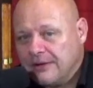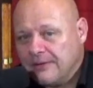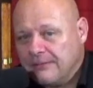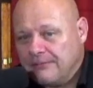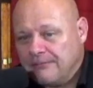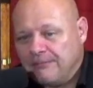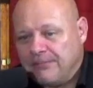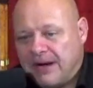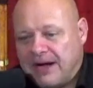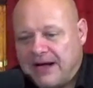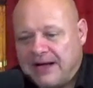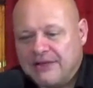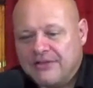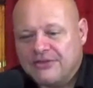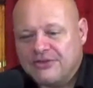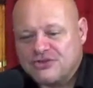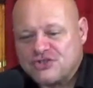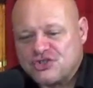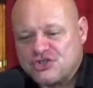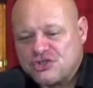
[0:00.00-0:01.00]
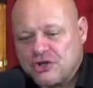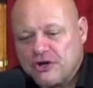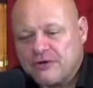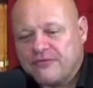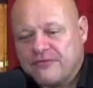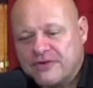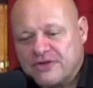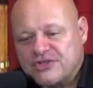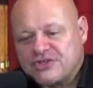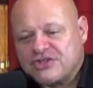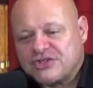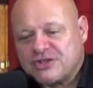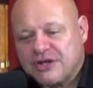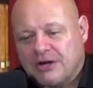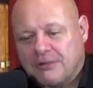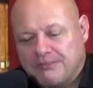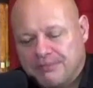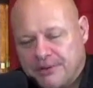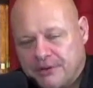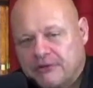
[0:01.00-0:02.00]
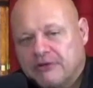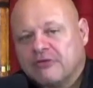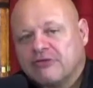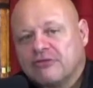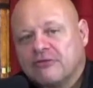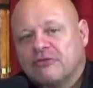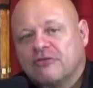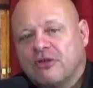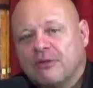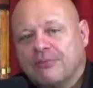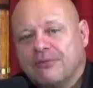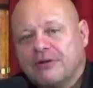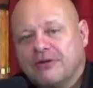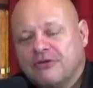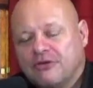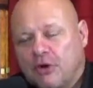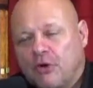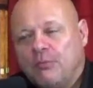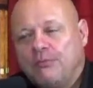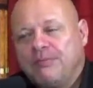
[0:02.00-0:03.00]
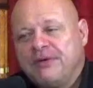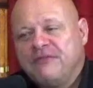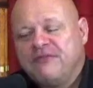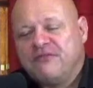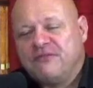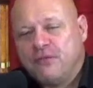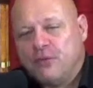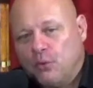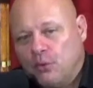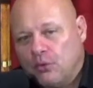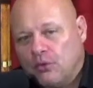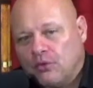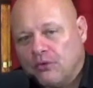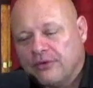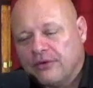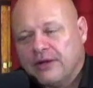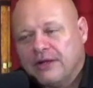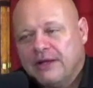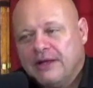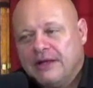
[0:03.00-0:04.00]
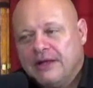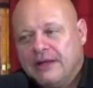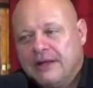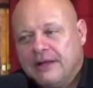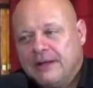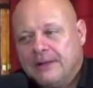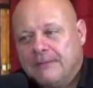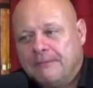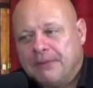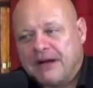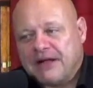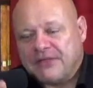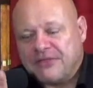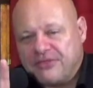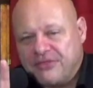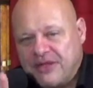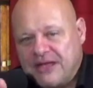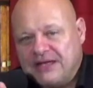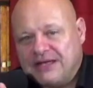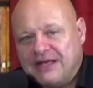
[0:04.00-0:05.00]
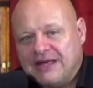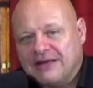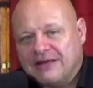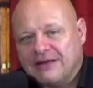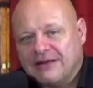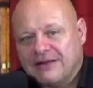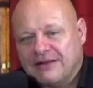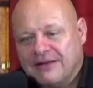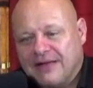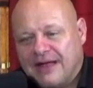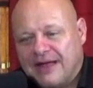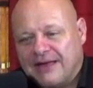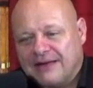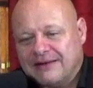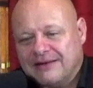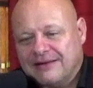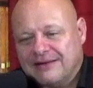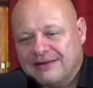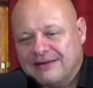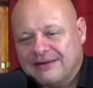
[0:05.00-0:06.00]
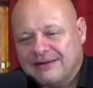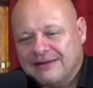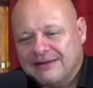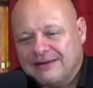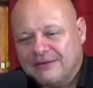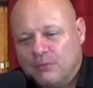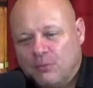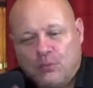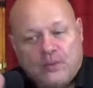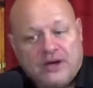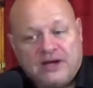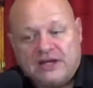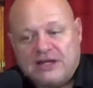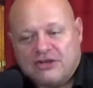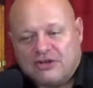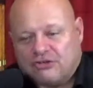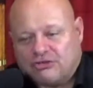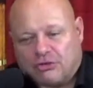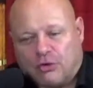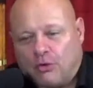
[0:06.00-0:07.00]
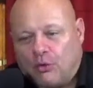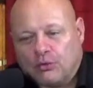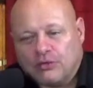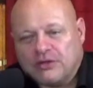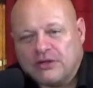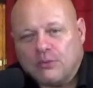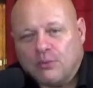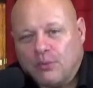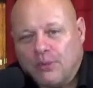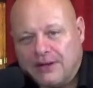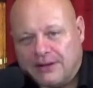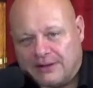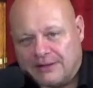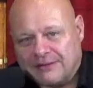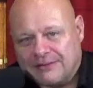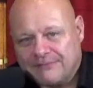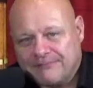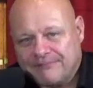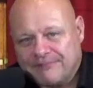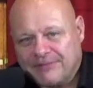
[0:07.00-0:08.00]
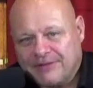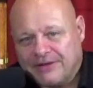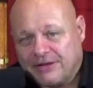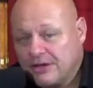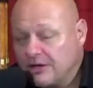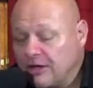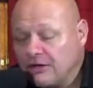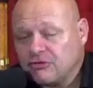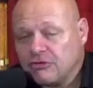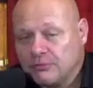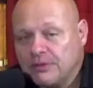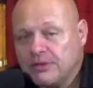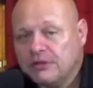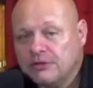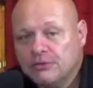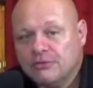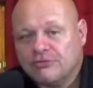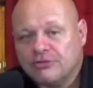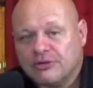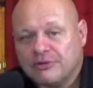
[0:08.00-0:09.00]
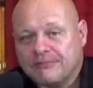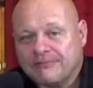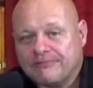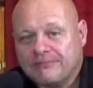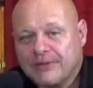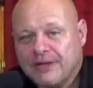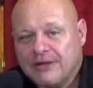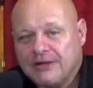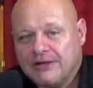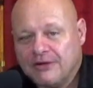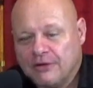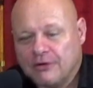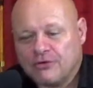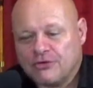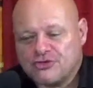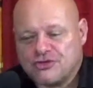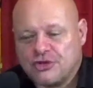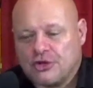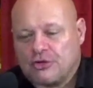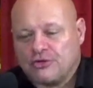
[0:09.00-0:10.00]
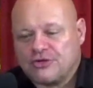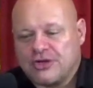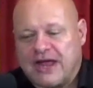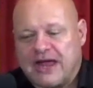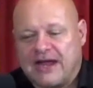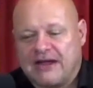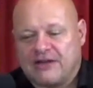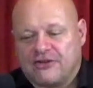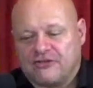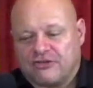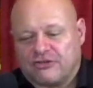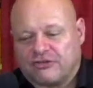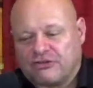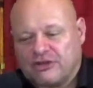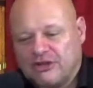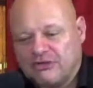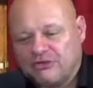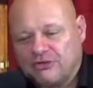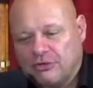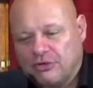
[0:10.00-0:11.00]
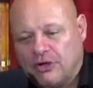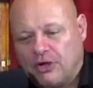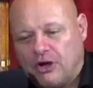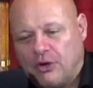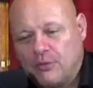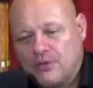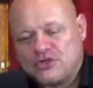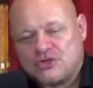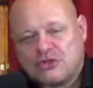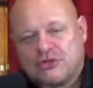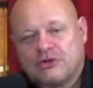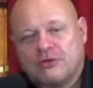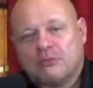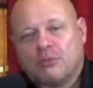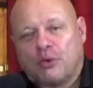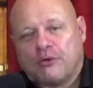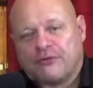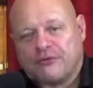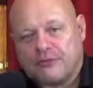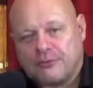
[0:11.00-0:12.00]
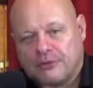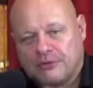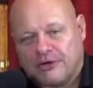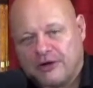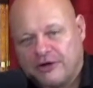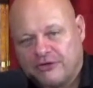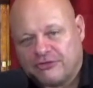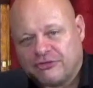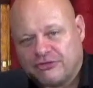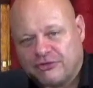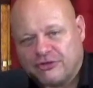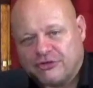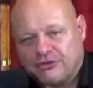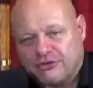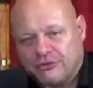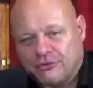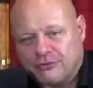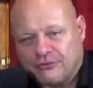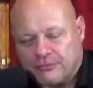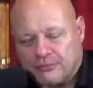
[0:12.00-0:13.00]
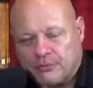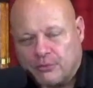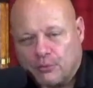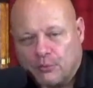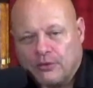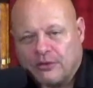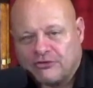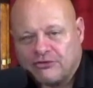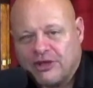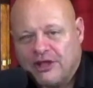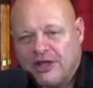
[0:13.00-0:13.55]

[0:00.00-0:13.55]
by the surface appearance of something. Don't be fooled by thinking that winning is only winning. It can also be losing. You know, there's an old adage that says you'll always learn more from your losses than you do from your wins